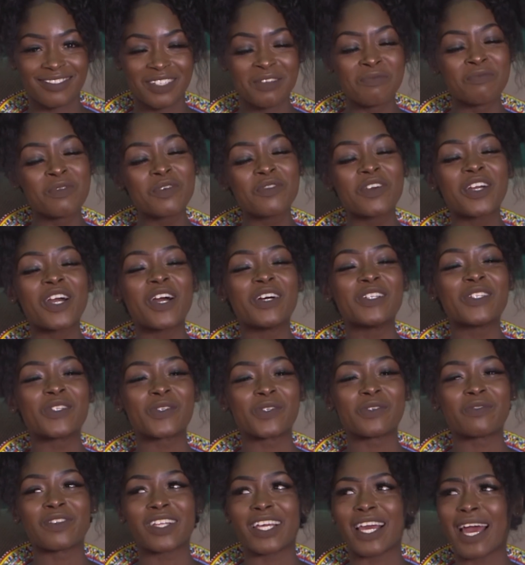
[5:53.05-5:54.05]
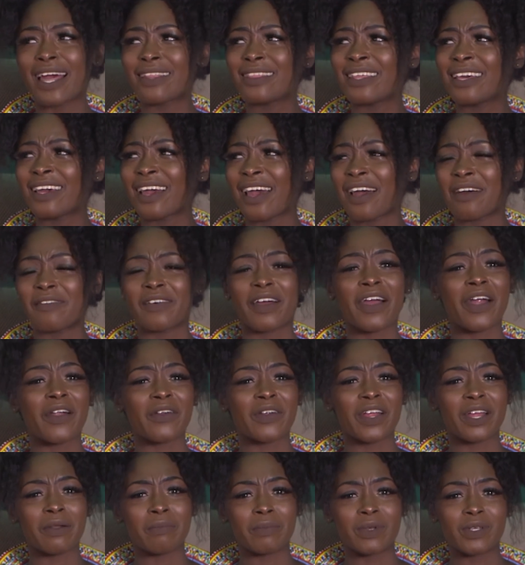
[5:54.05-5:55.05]
Moving on swiftly, I think I have a
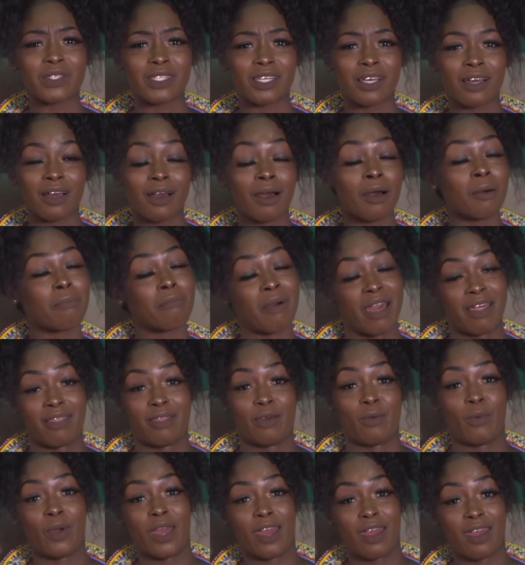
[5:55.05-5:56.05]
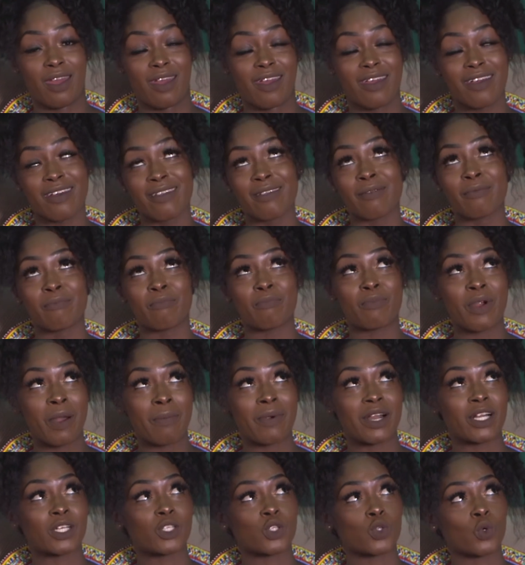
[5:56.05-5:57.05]
career in music. By the way, in
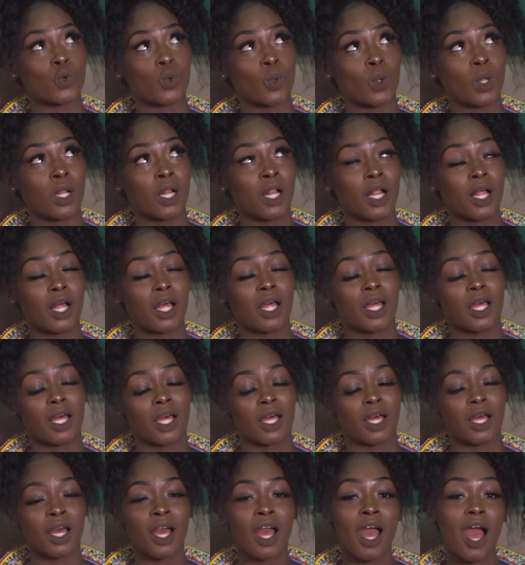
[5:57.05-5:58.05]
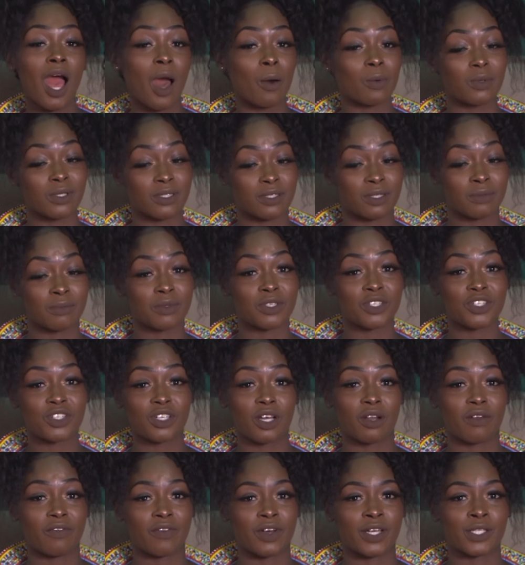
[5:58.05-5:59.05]
primary school, I was the
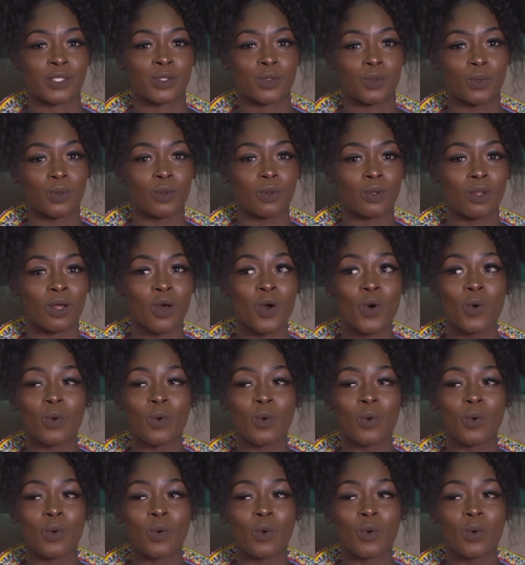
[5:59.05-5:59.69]
musician of our school.